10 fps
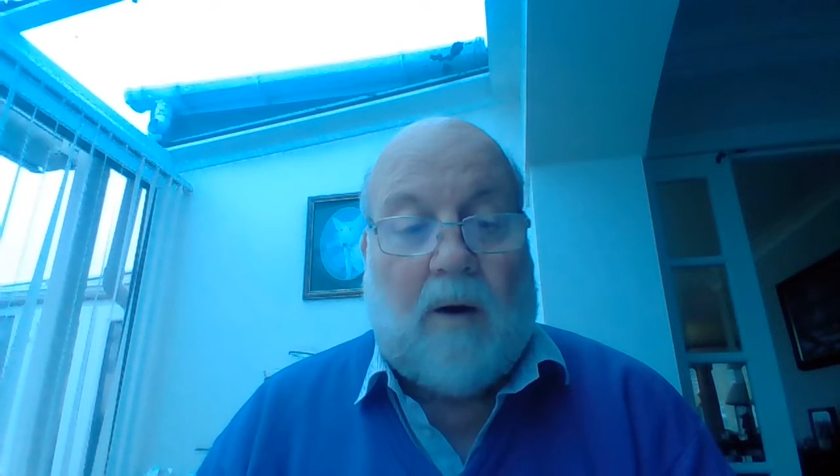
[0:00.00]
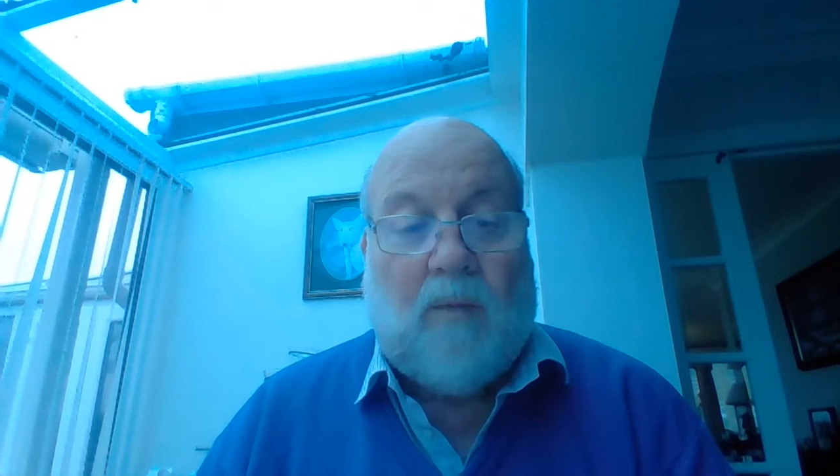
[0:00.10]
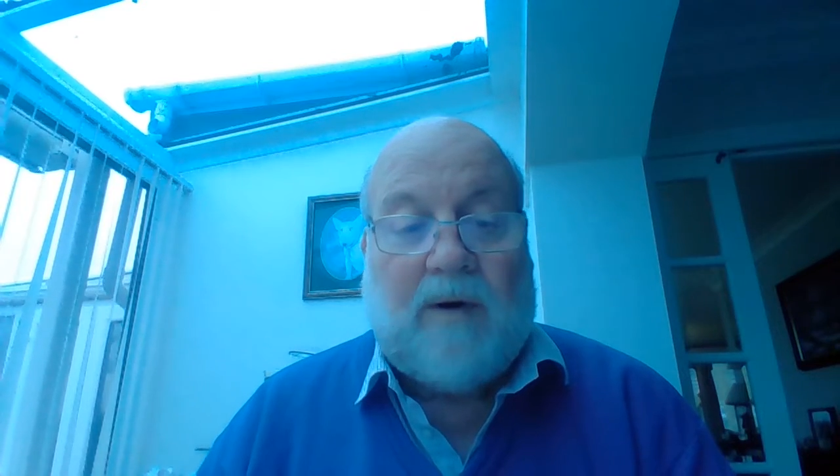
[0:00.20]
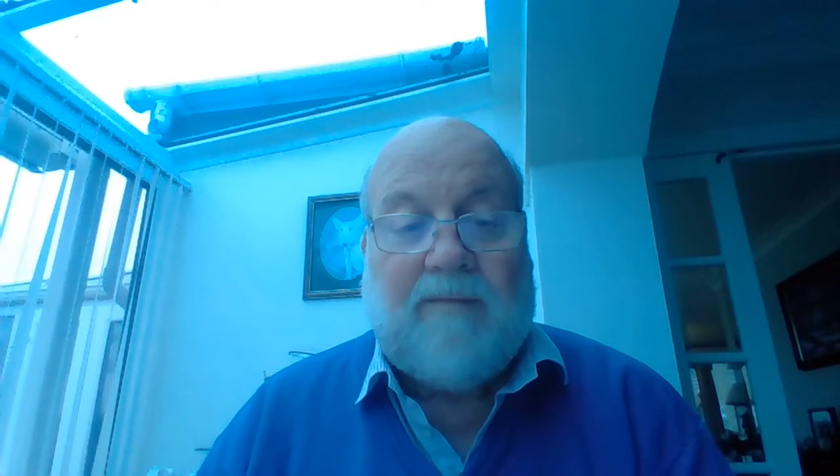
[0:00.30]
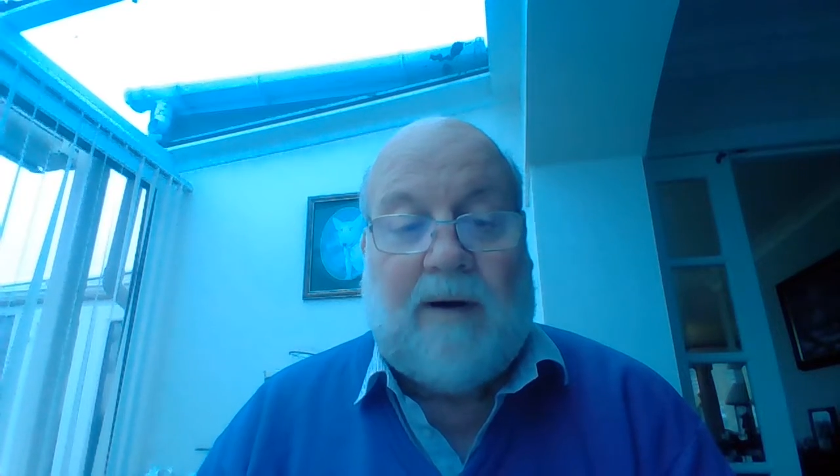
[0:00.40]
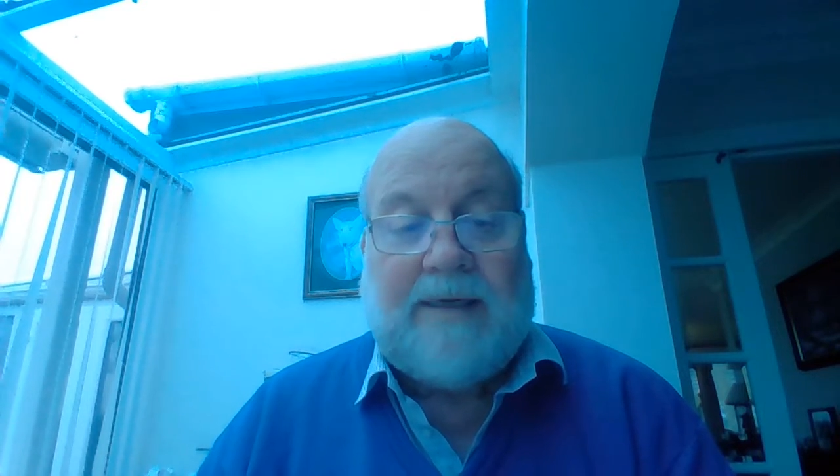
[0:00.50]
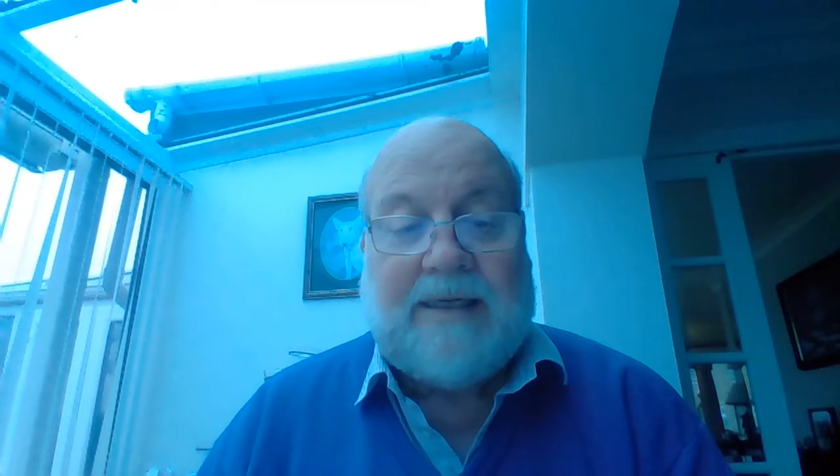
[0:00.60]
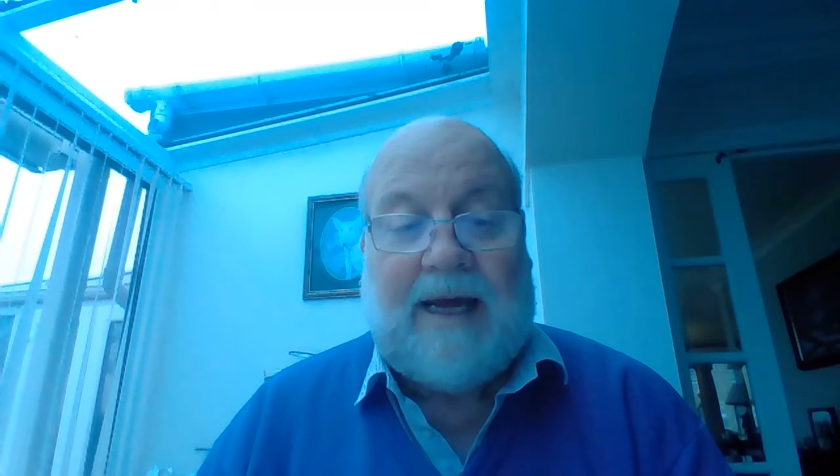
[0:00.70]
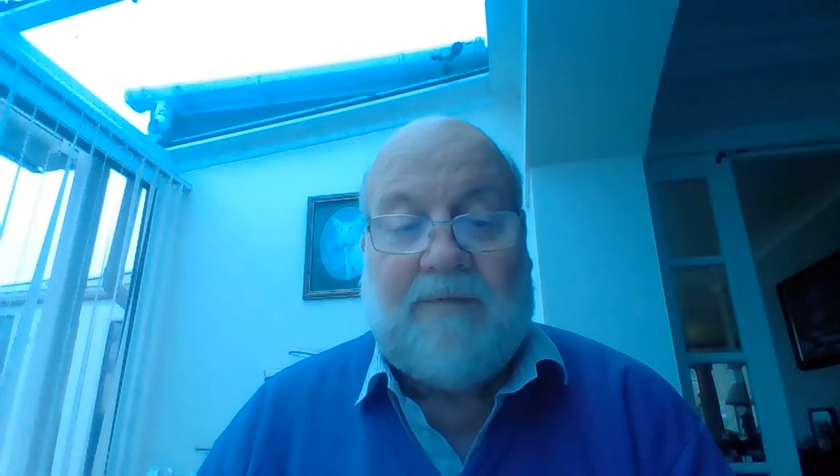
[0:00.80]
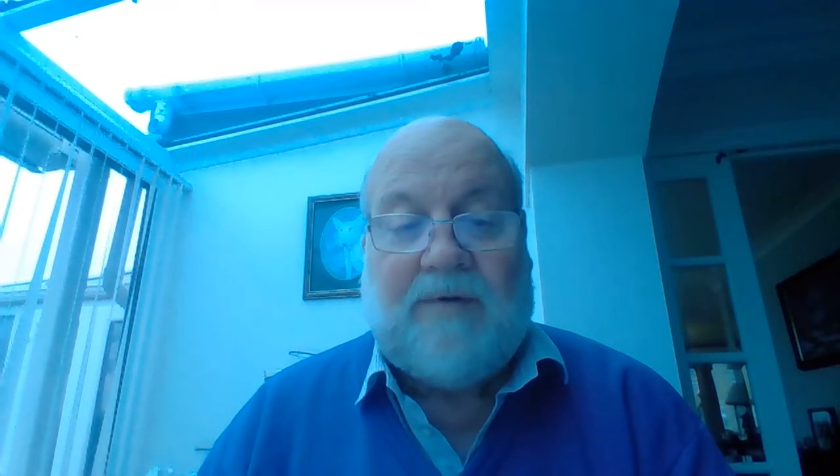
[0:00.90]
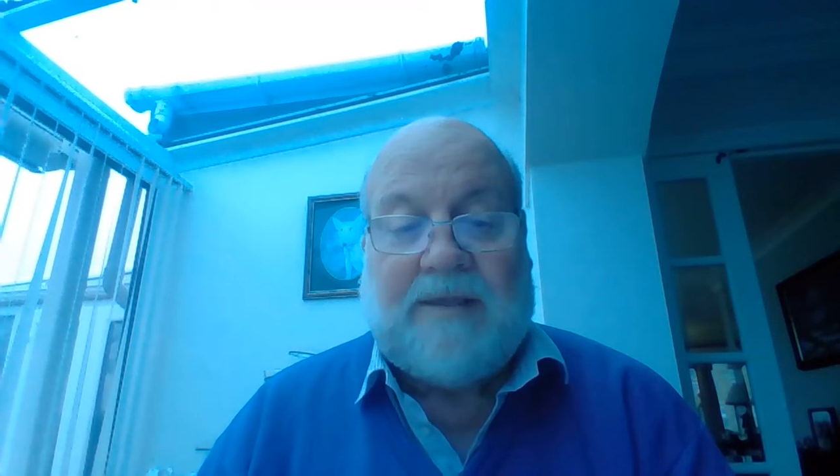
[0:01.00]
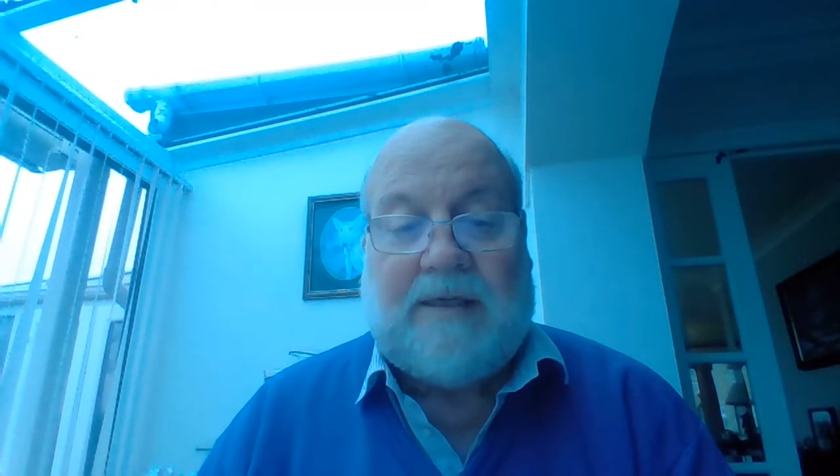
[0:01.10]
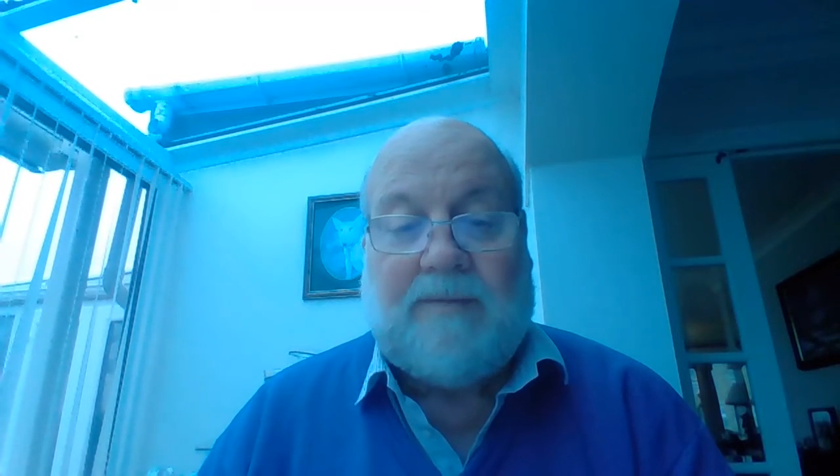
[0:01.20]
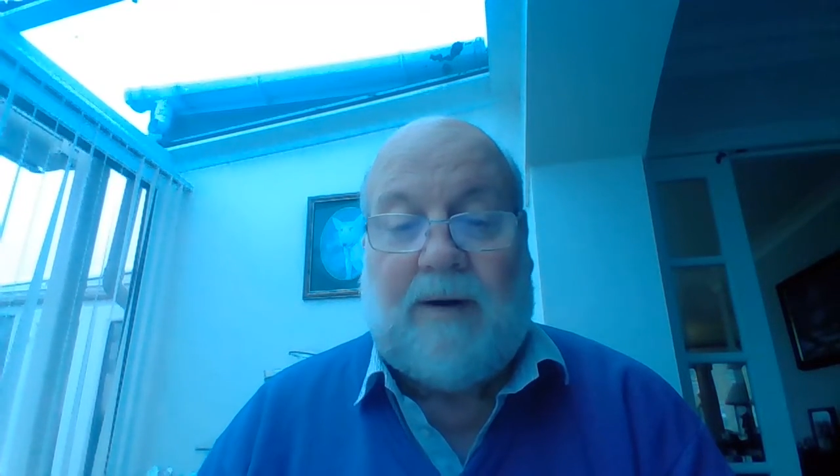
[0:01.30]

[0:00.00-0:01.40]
On one of my scan visits,